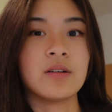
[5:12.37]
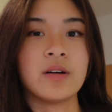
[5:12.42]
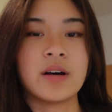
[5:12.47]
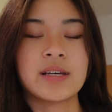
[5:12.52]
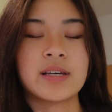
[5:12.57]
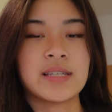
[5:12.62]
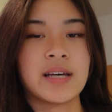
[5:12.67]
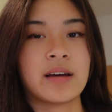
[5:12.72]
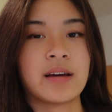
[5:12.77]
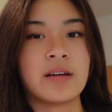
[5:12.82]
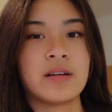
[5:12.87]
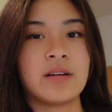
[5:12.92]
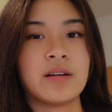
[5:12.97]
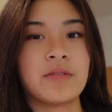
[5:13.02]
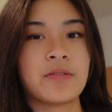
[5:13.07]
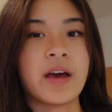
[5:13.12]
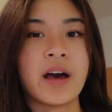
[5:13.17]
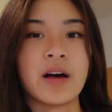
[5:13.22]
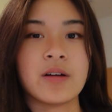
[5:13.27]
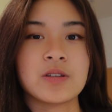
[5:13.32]
executive
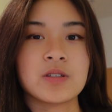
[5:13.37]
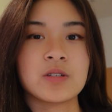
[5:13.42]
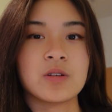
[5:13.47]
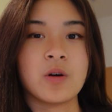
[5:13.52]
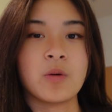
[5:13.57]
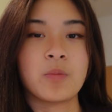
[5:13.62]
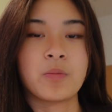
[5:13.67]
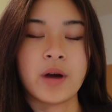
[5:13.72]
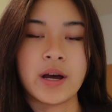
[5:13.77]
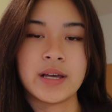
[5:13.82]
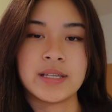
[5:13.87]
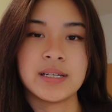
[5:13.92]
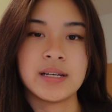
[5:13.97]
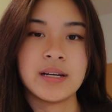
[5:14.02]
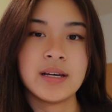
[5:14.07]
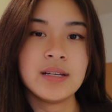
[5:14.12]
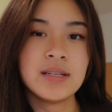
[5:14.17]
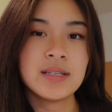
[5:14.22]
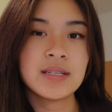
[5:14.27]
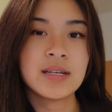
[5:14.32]
council
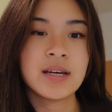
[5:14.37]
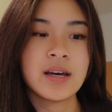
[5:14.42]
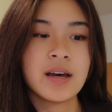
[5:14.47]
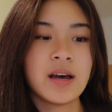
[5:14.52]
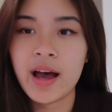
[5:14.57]
president.